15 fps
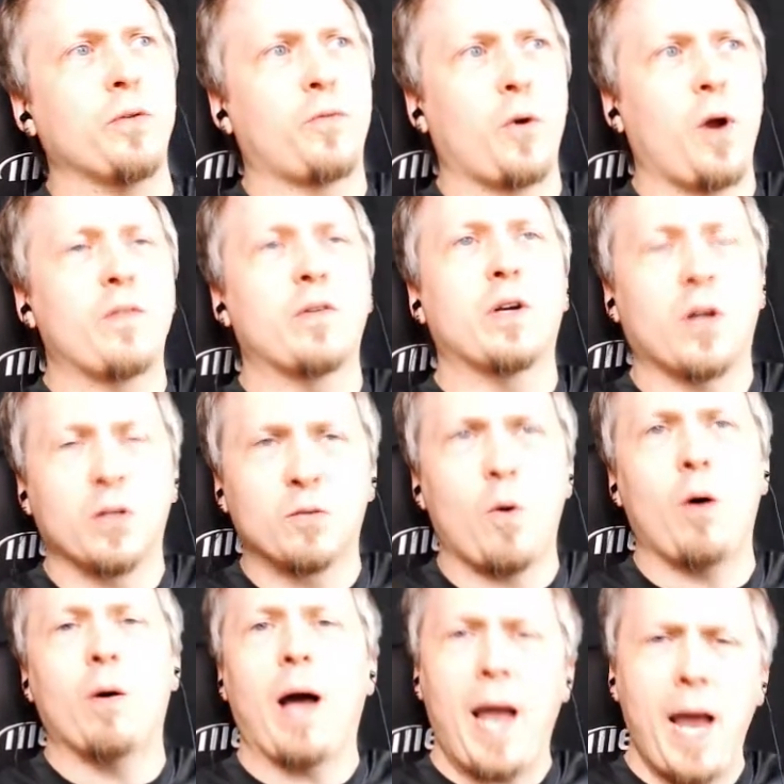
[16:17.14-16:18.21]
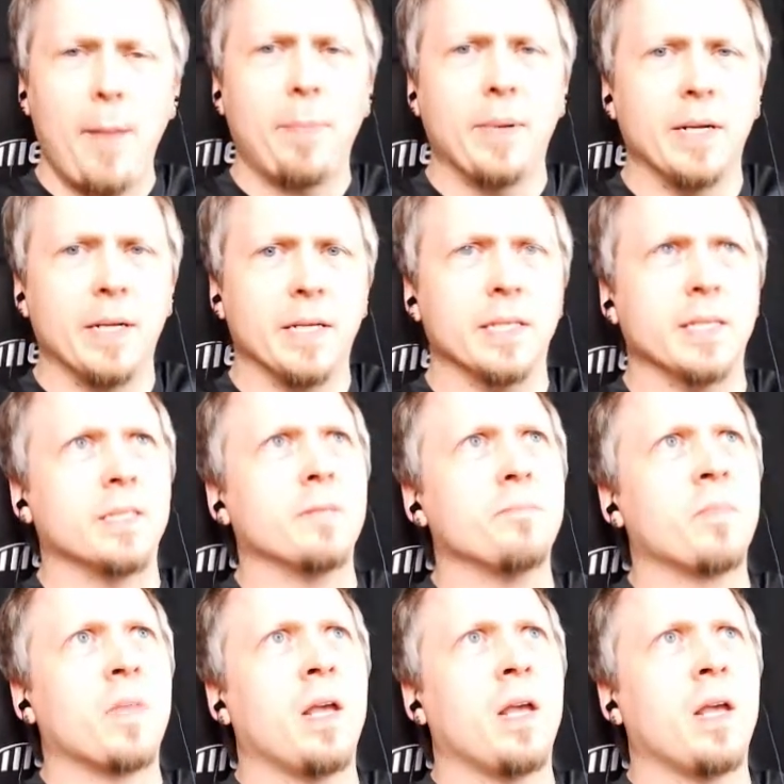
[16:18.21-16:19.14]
forever because what'll happen is